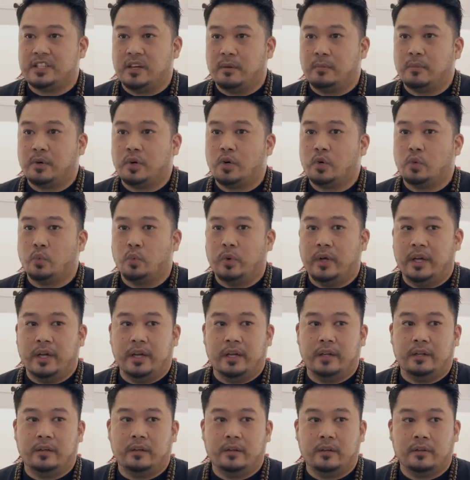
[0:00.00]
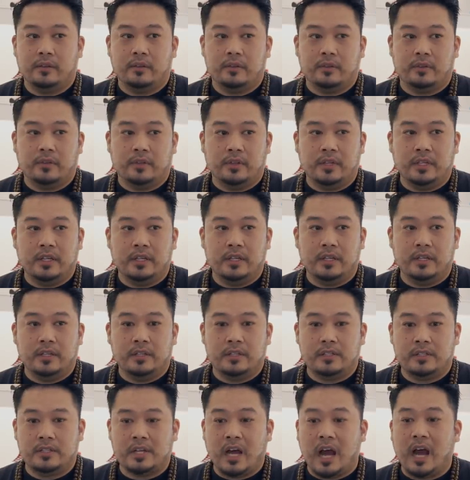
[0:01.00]
summer when the
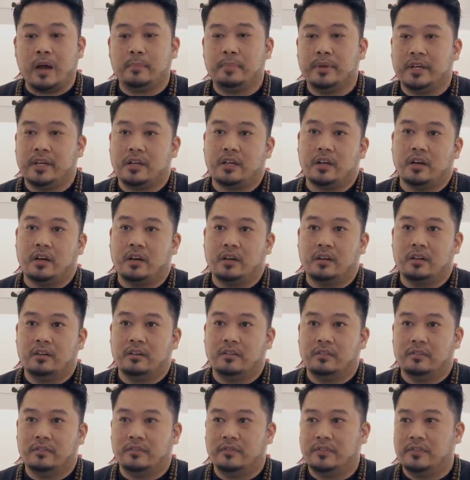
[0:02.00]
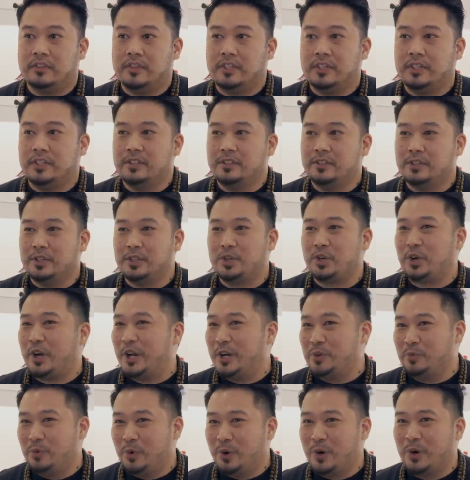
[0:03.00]
topic of the
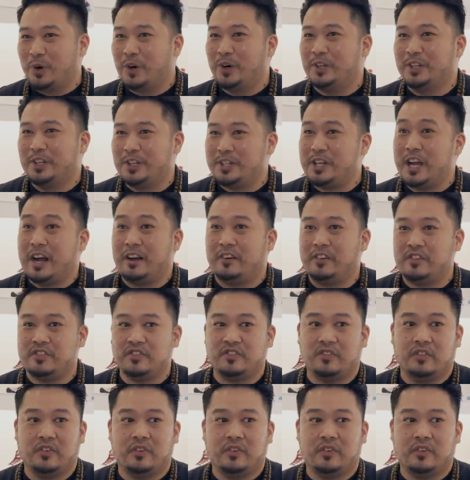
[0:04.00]
trade war and the tariffs